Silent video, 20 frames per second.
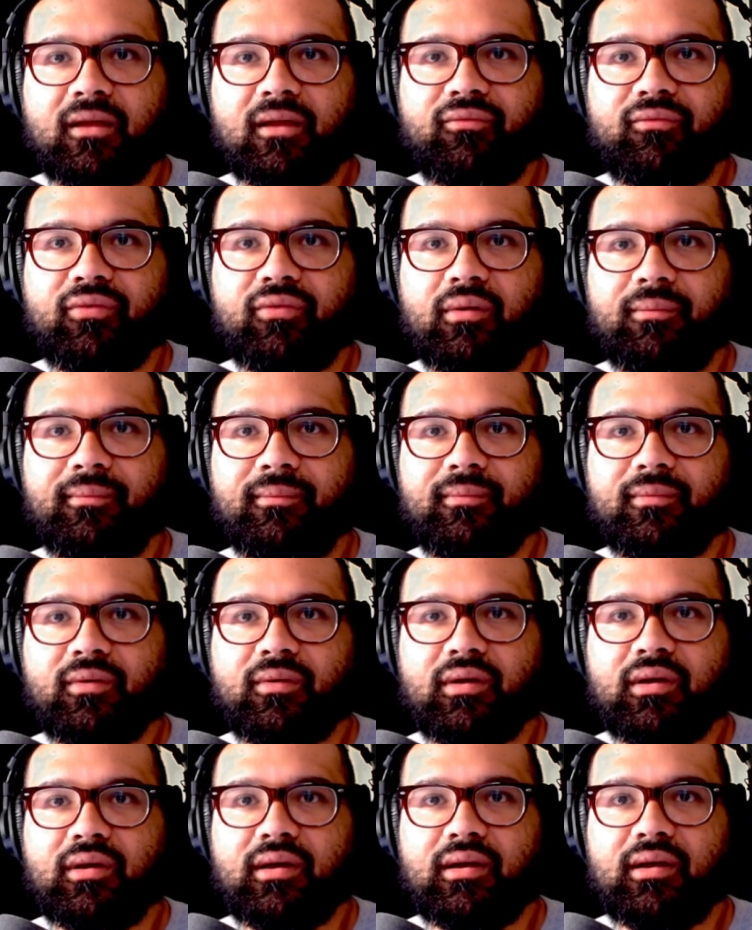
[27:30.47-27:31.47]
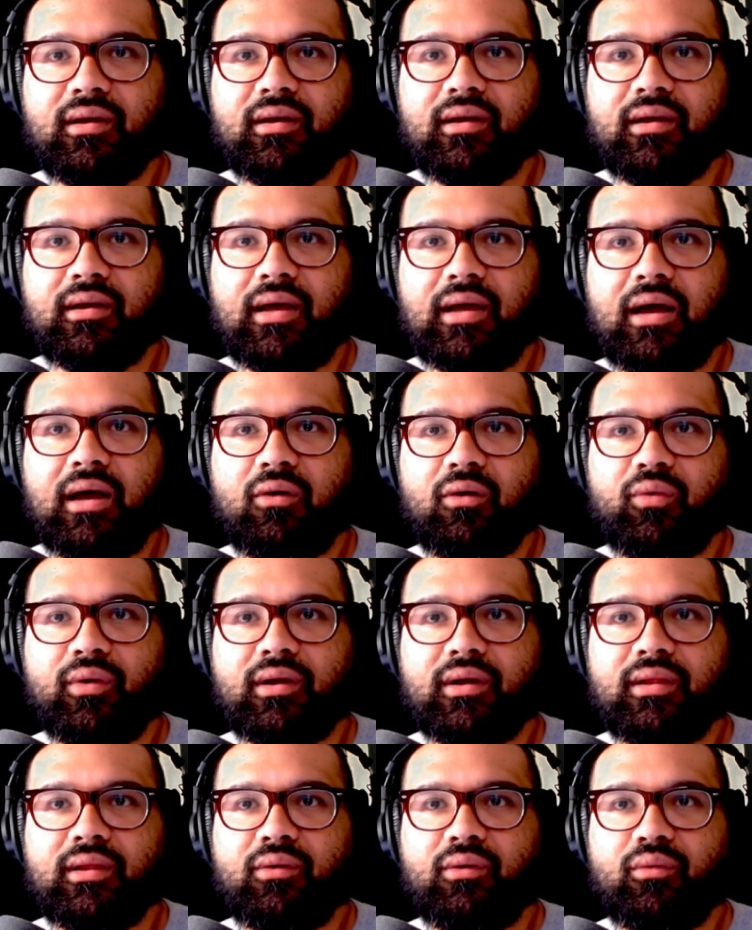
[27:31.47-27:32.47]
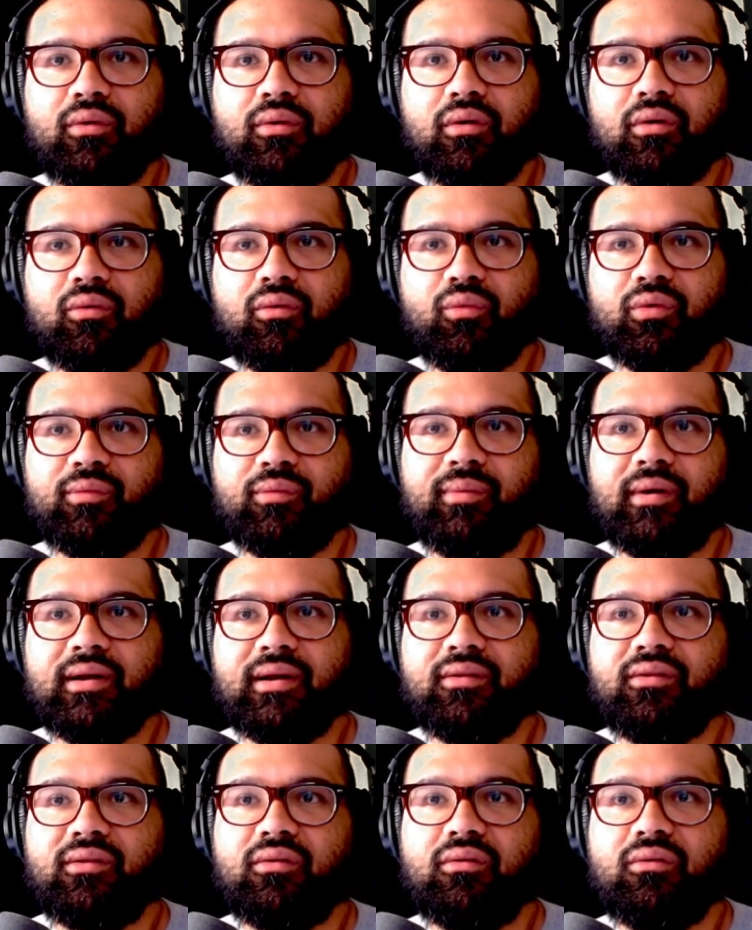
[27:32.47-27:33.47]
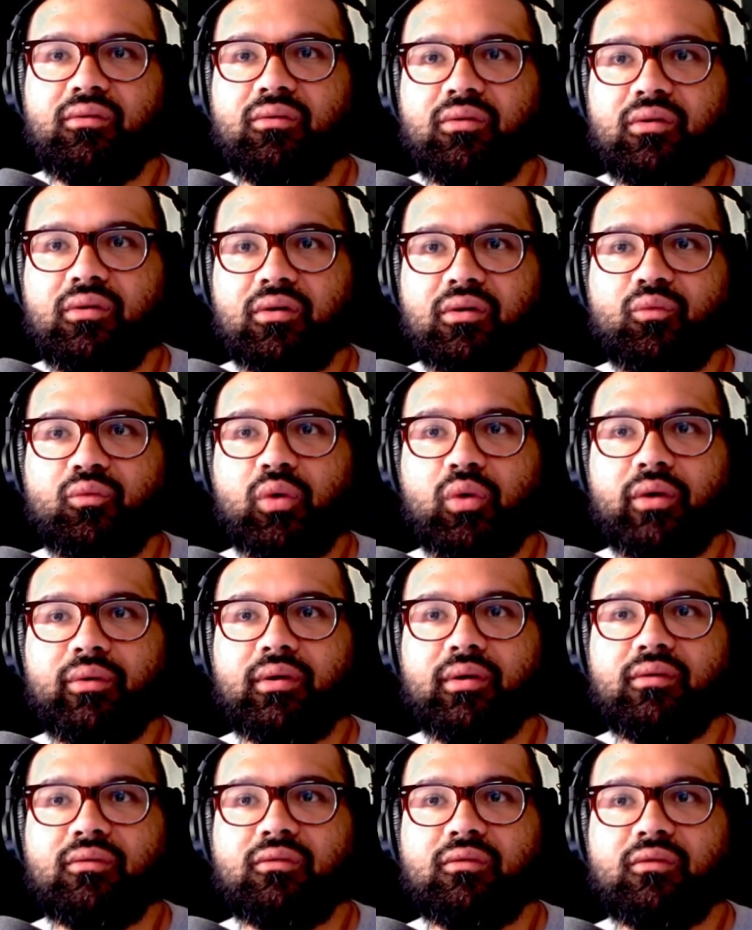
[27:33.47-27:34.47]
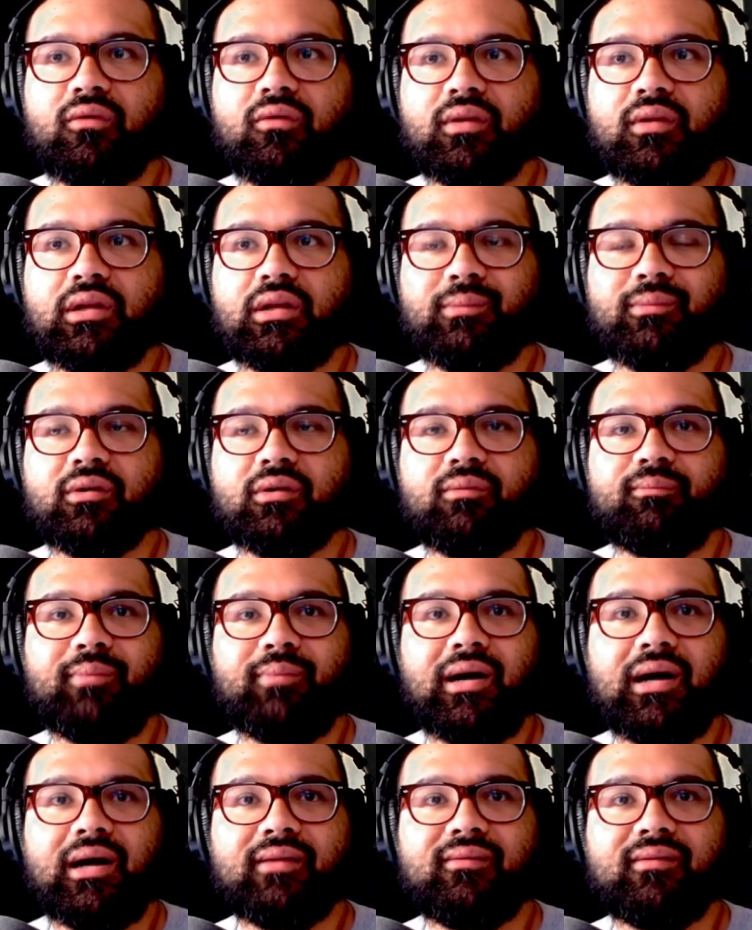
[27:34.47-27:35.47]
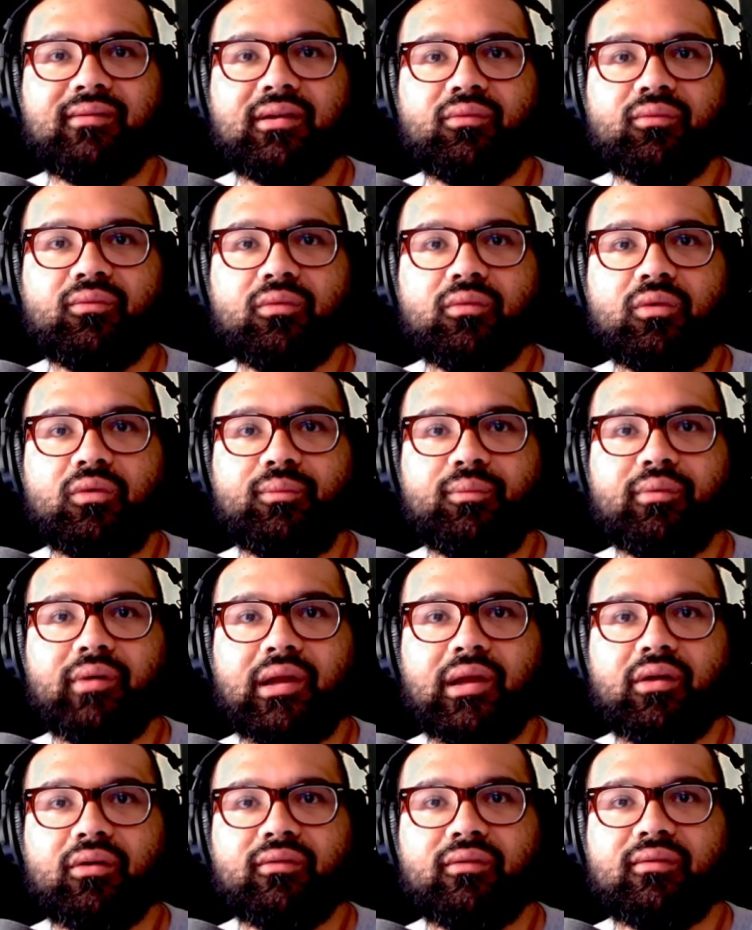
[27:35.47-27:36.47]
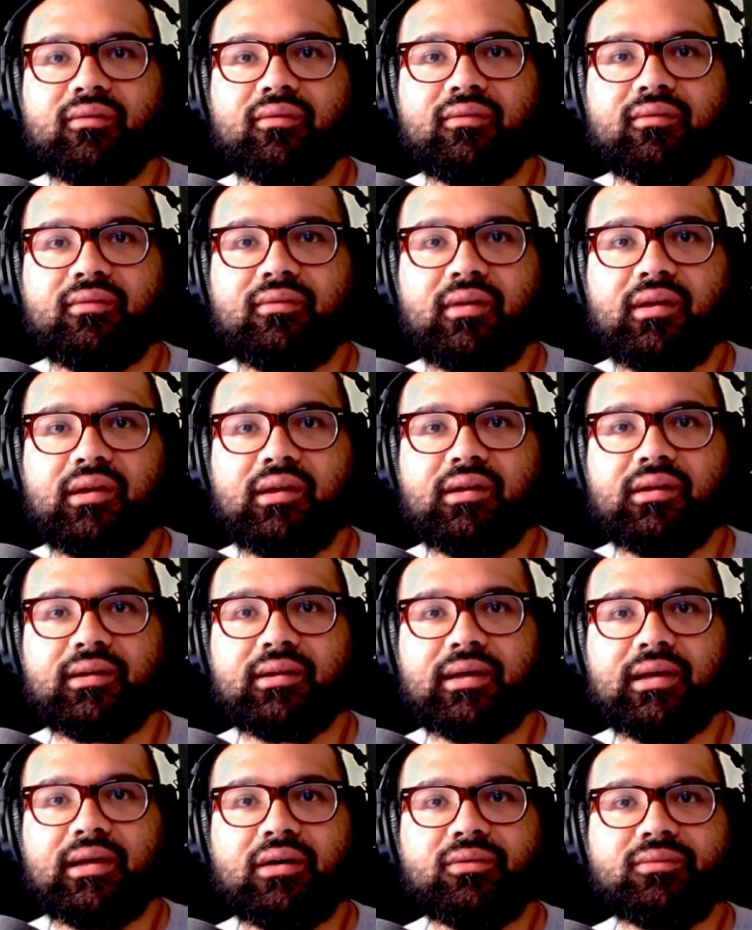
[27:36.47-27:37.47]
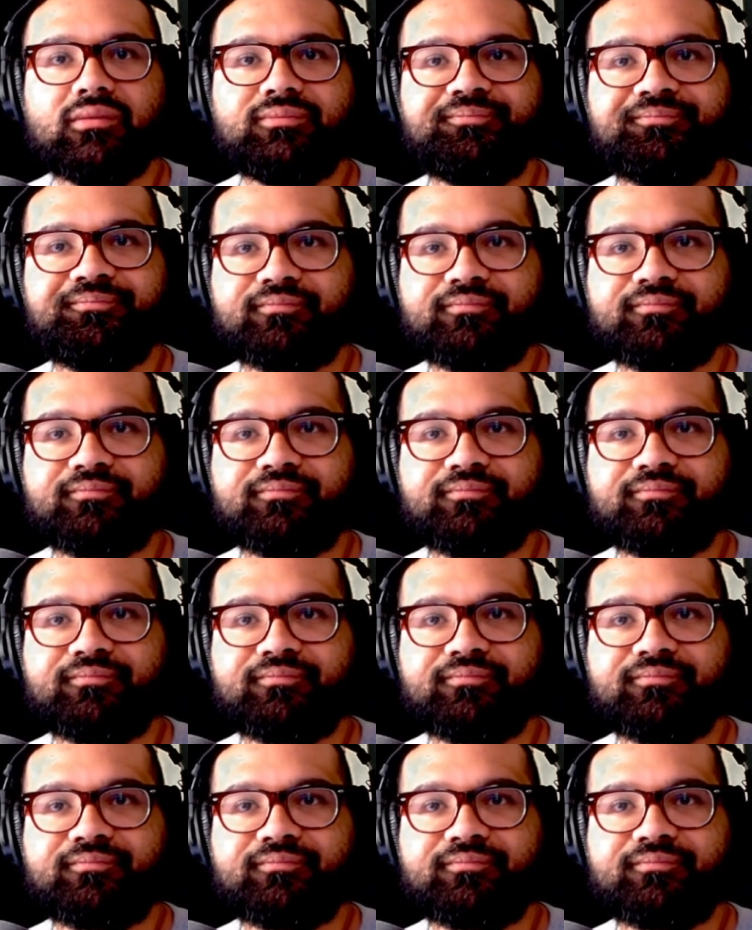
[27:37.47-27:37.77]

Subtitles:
From how quickly we're responding to your queries to the number of bots and rule breakers taken down.